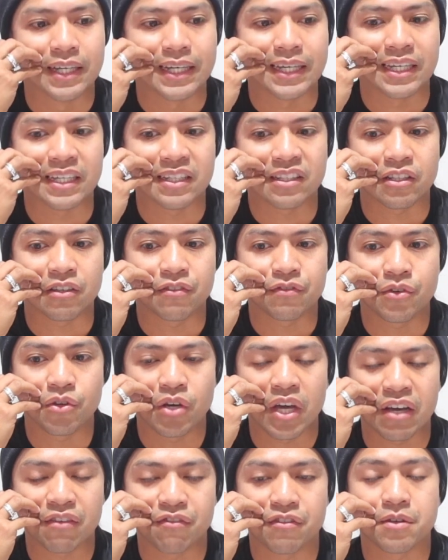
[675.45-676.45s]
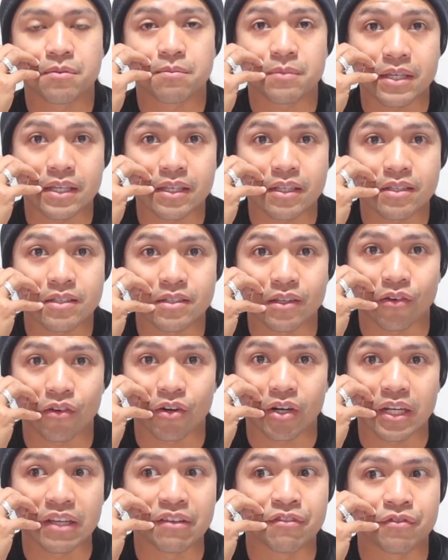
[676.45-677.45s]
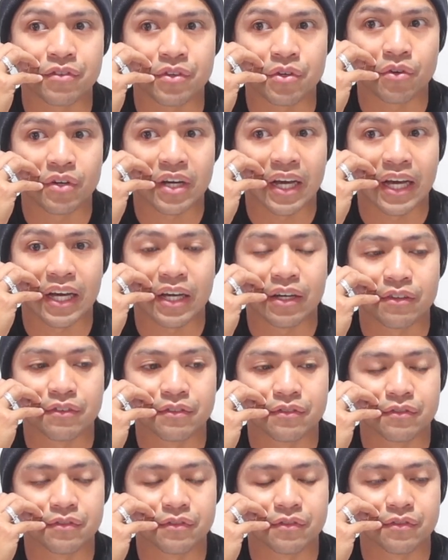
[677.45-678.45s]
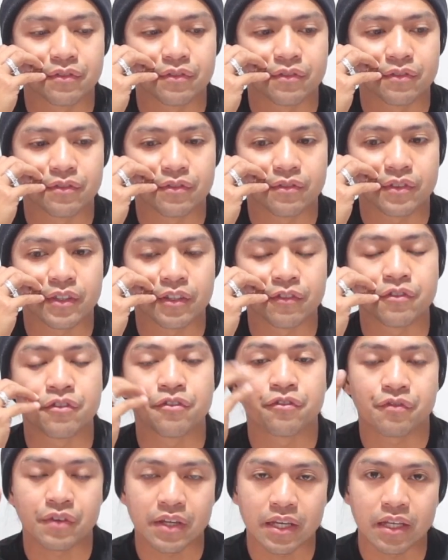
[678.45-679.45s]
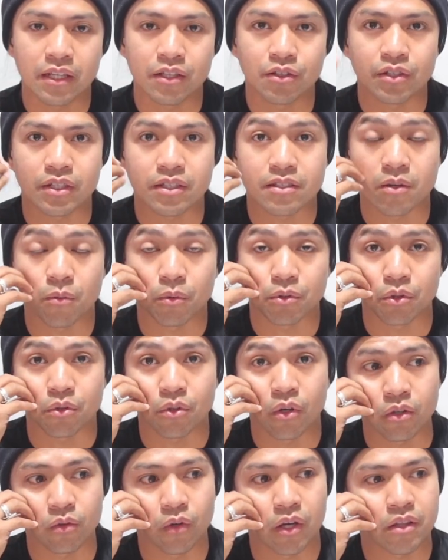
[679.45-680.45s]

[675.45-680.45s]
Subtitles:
And if you have the means, or if you feel you need someone to talk to,